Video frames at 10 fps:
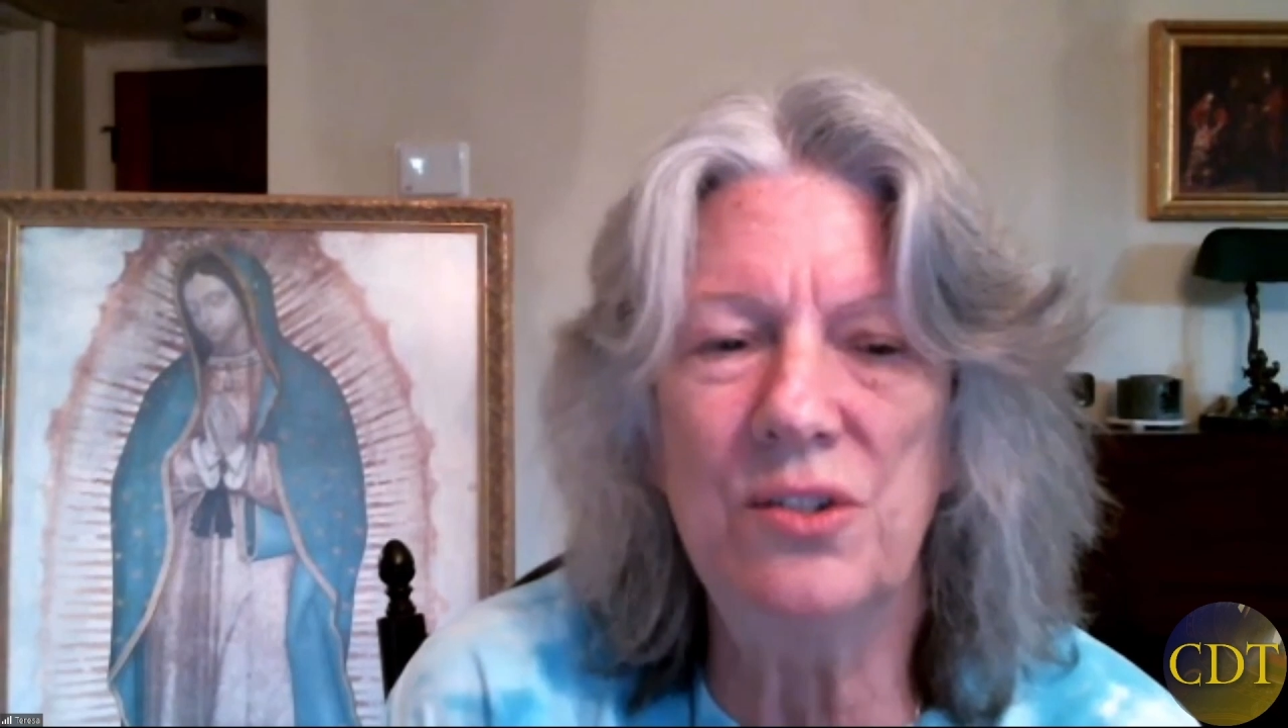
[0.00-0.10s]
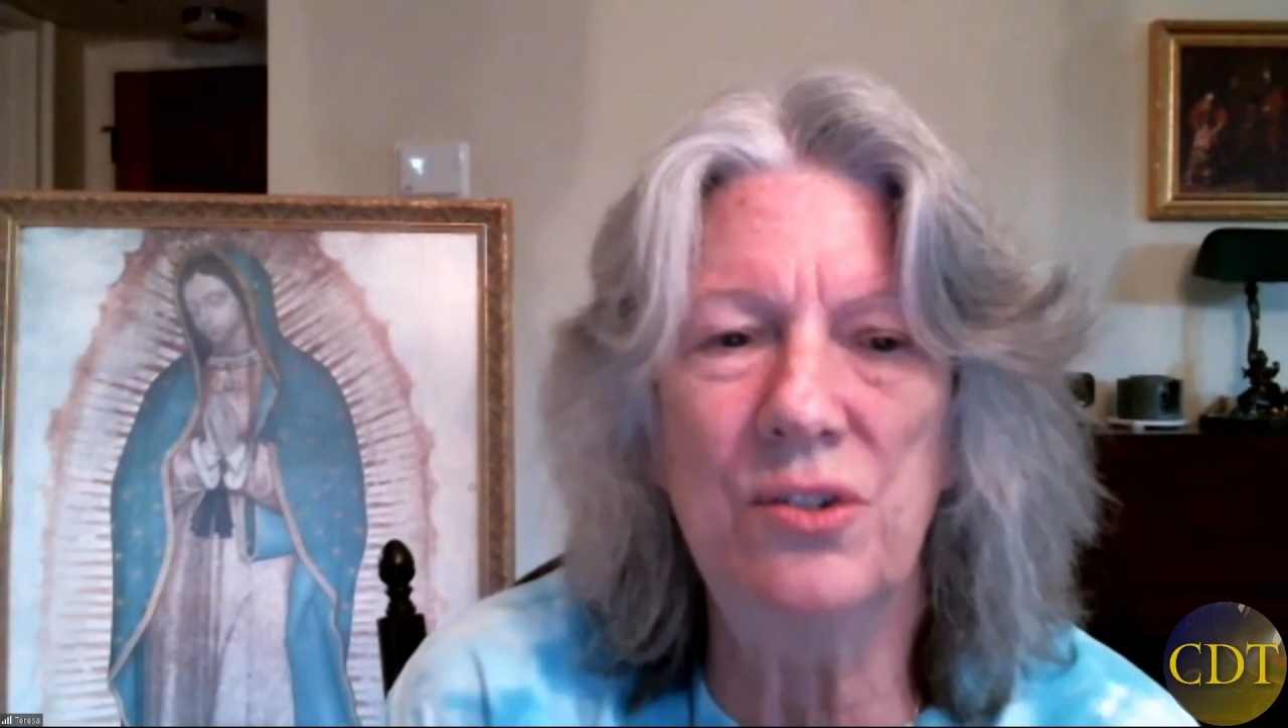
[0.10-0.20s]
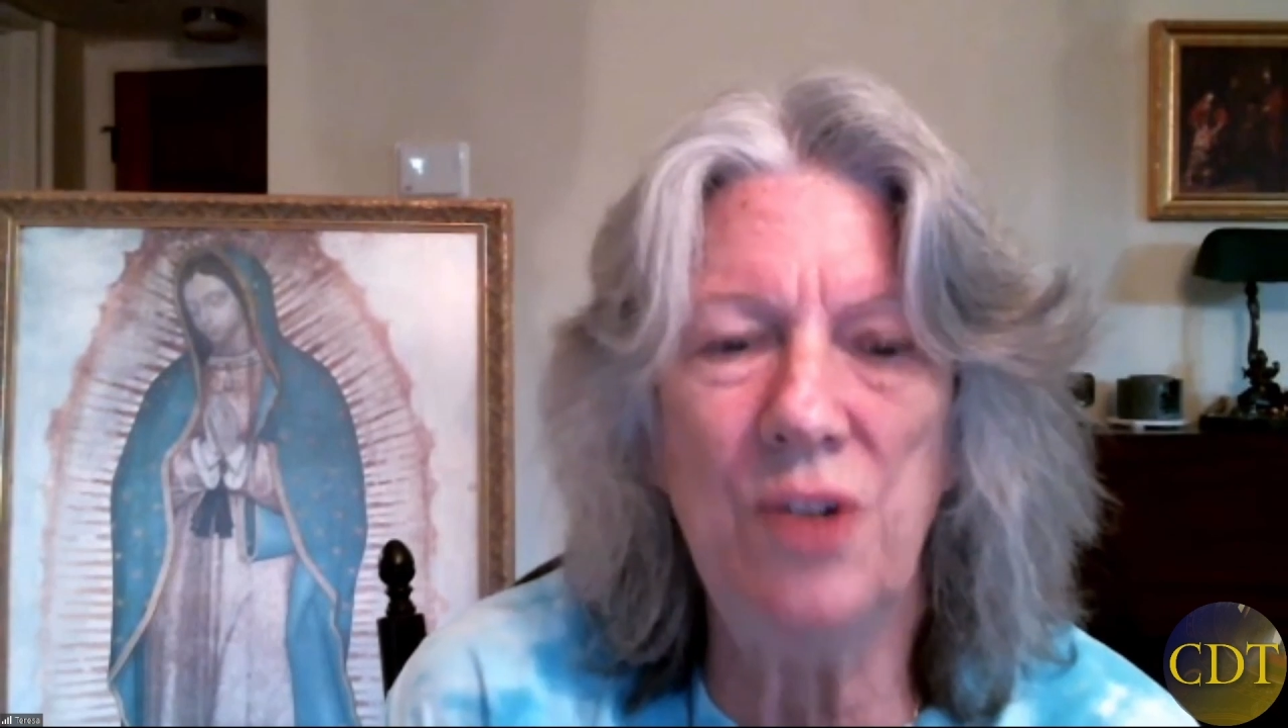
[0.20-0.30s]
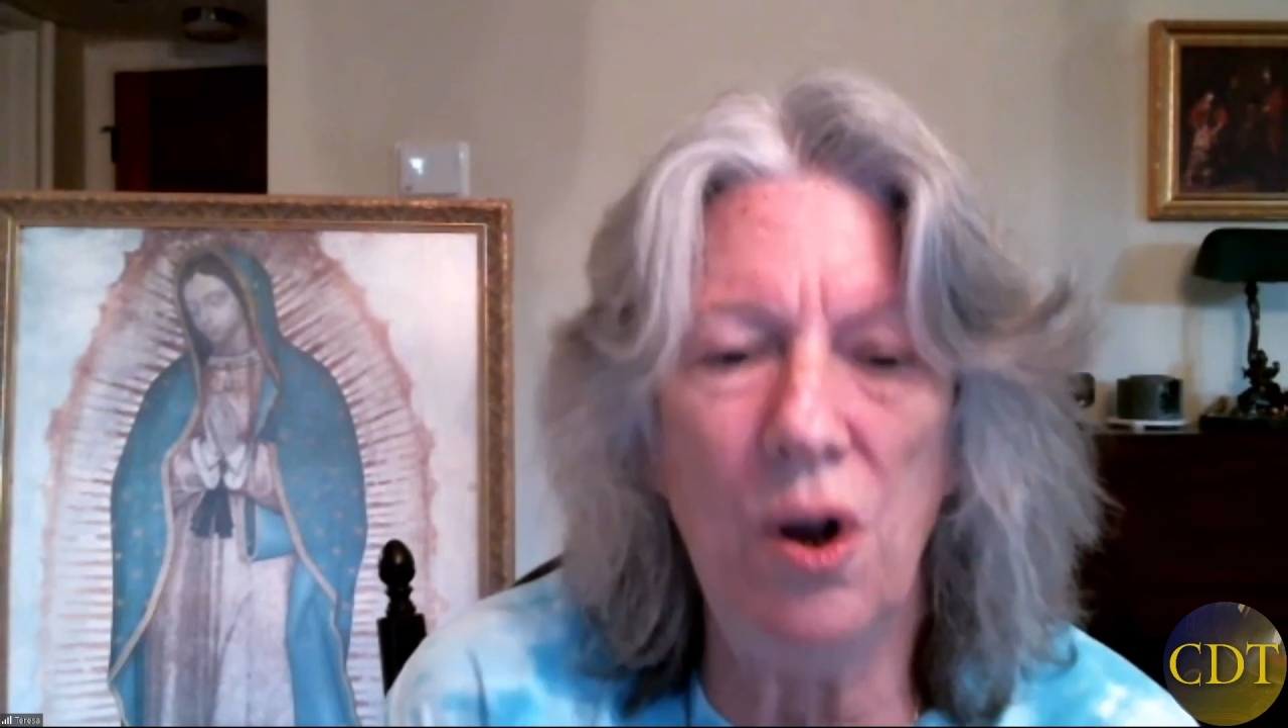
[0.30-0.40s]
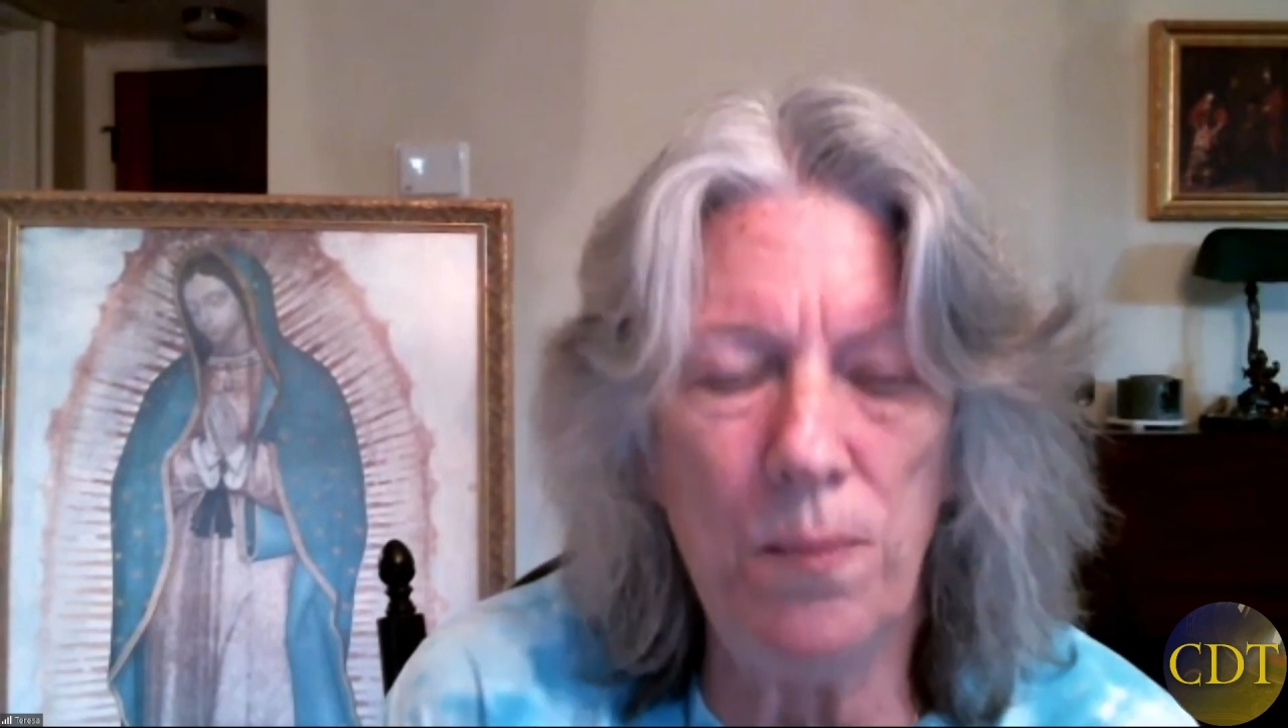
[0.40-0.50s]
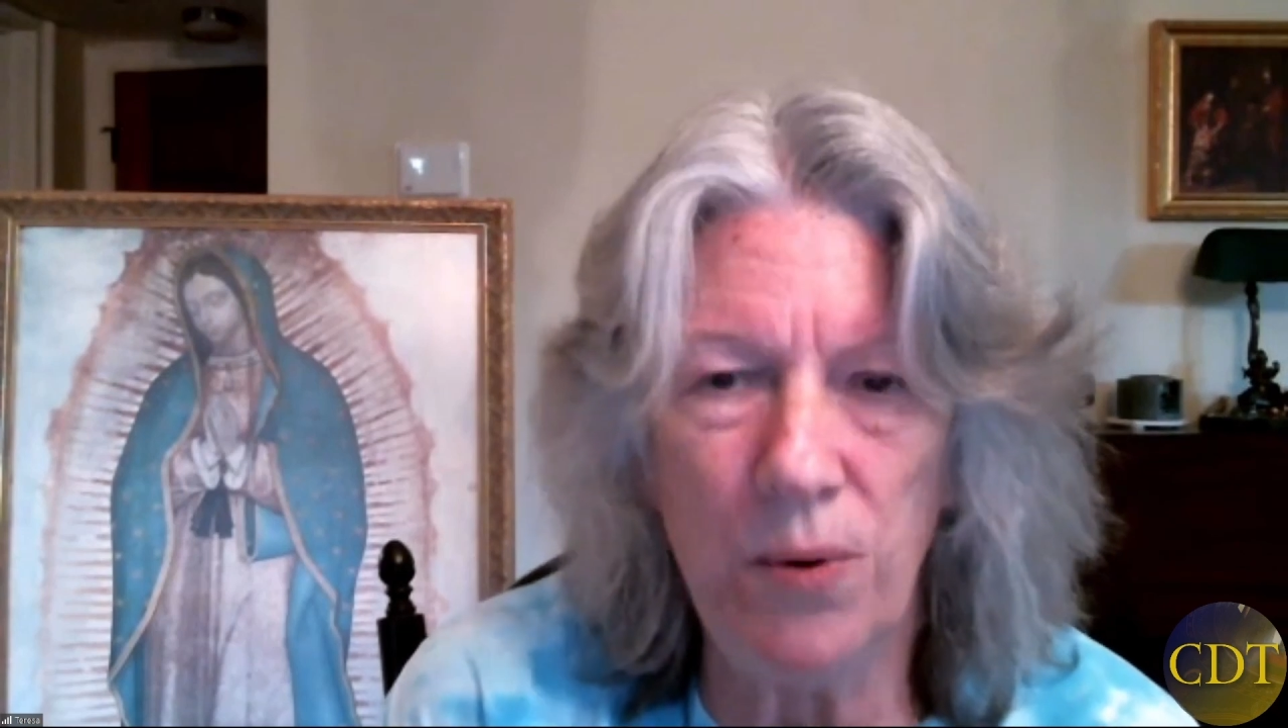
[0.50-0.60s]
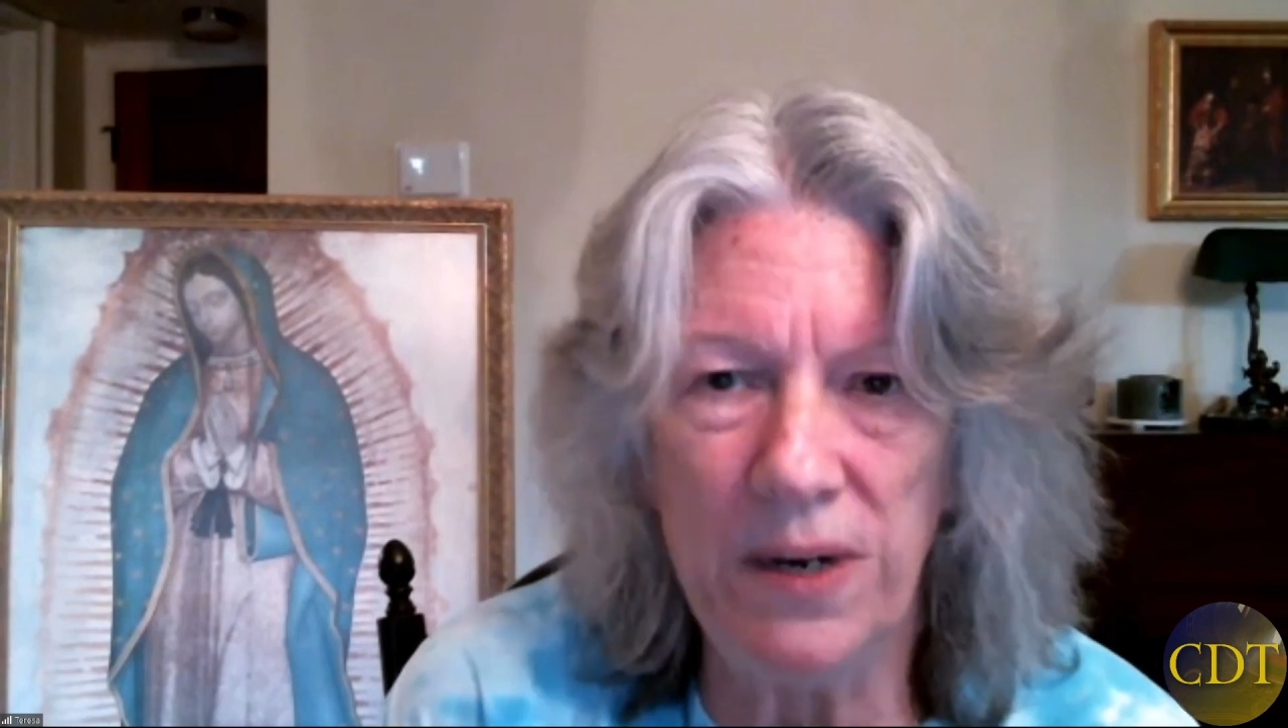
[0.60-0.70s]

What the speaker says: so